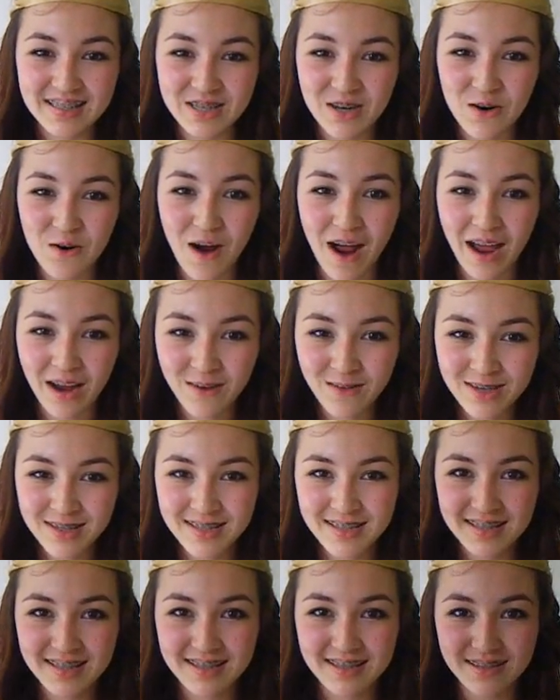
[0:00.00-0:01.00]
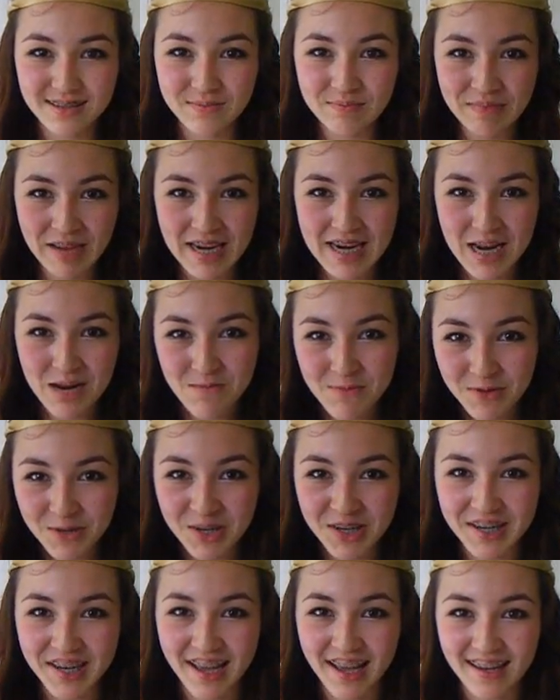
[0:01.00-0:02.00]
so I was made
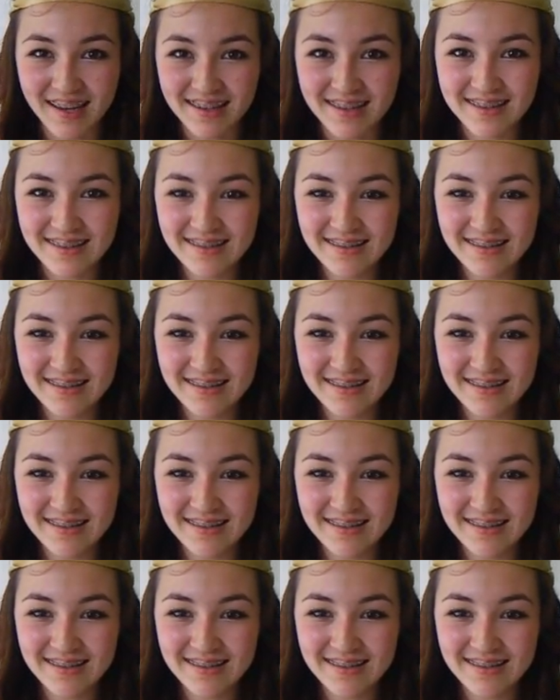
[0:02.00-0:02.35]
emperor again.